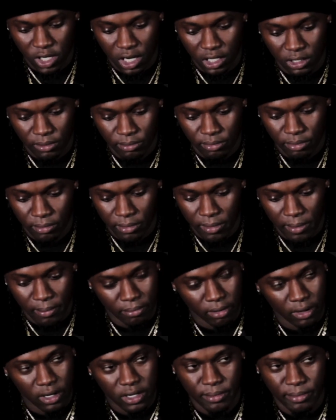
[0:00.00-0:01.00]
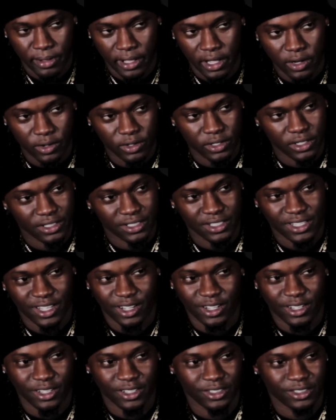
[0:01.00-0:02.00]
I'm just trying to break barriers,
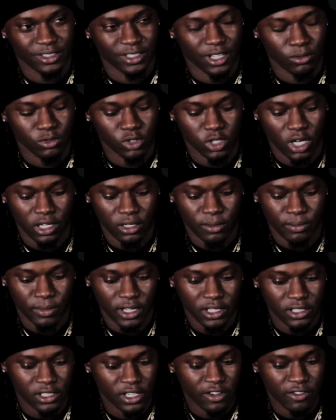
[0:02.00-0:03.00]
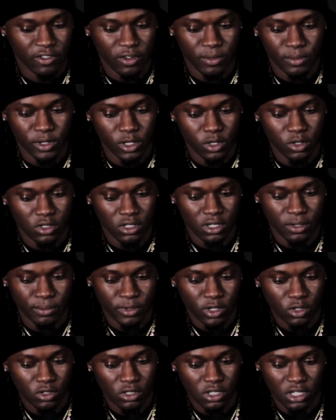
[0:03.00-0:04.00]
dog. I'm trying to make different
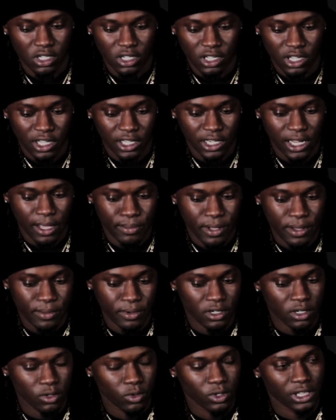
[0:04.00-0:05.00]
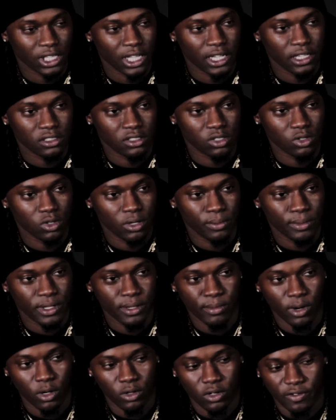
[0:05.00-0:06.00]
music that people can relate to and
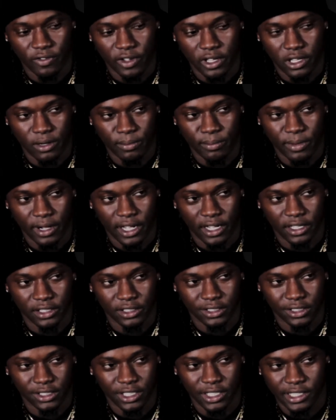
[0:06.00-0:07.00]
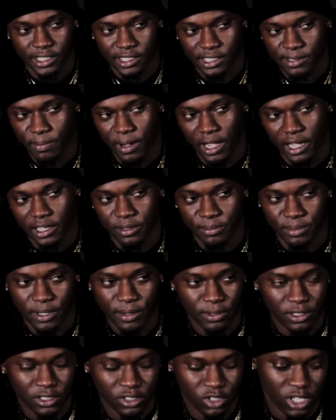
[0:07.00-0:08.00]
be motivated by, and inspire
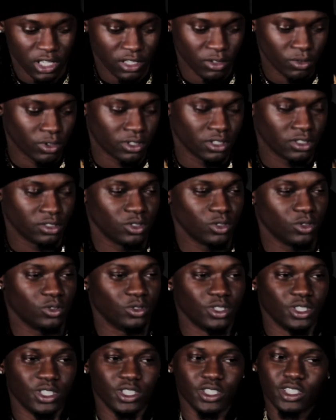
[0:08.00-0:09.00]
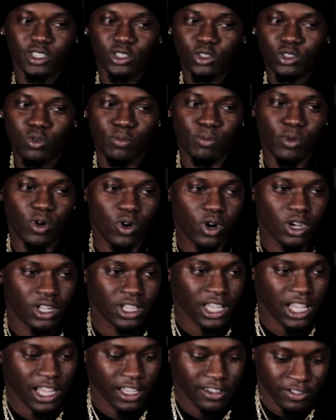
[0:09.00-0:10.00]
people to try to want to do
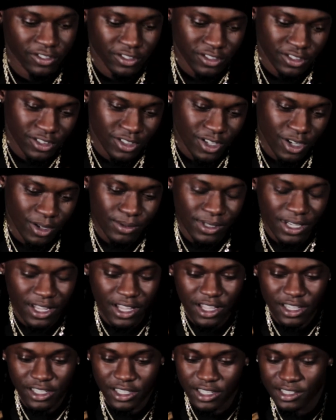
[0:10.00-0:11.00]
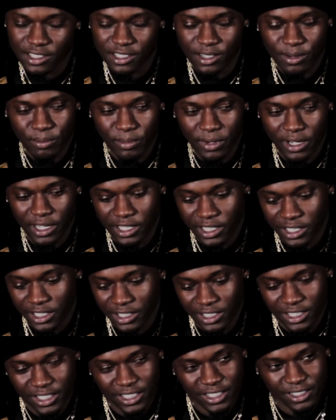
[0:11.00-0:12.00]
more in life. You know what I'm saying? Get some money.
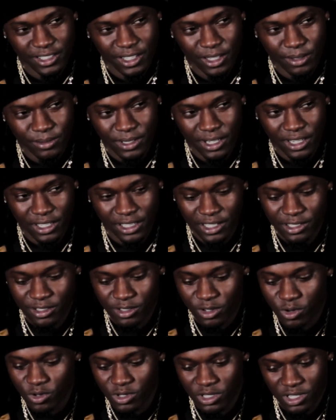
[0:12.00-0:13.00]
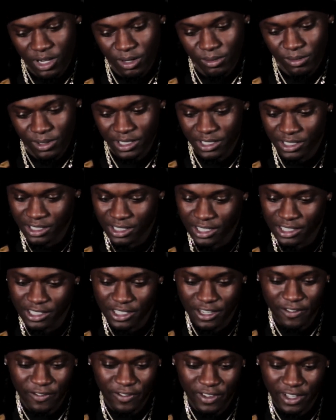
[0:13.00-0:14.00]
You know what I'm saying? Let's do something.
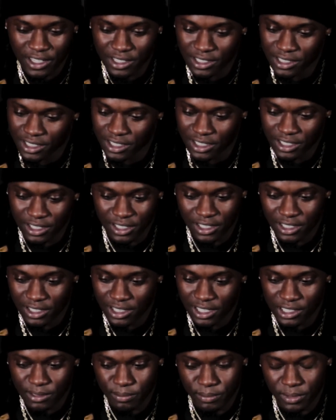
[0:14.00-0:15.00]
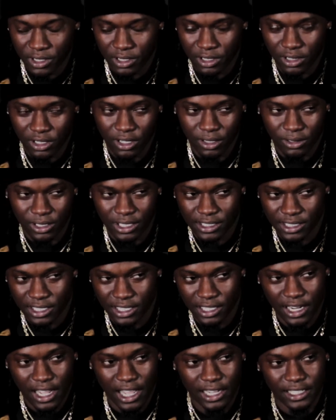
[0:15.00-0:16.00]
Let's invest in, and let's build up. Let's
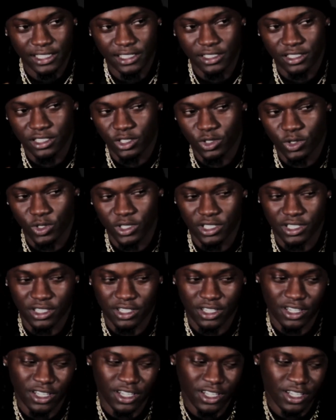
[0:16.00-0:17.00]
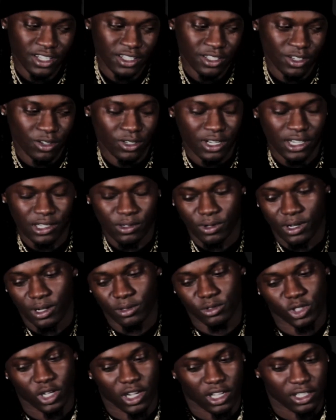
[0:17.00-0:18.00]
get out these streets. So that's
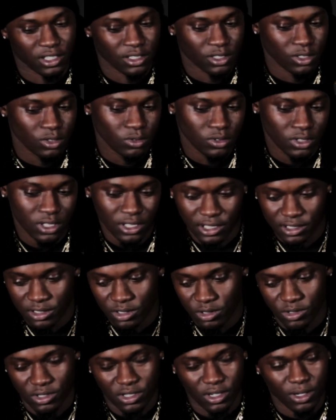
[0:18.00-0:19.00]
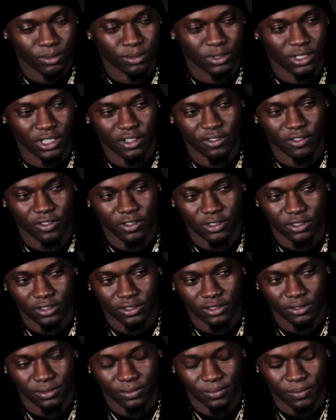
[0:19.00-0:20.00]
what I'm trying to do. Let's do something different.
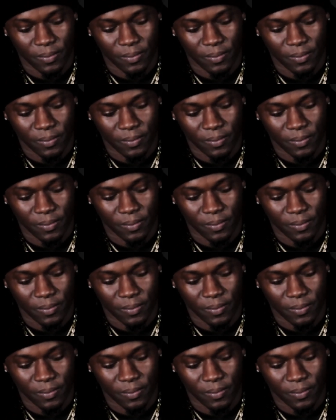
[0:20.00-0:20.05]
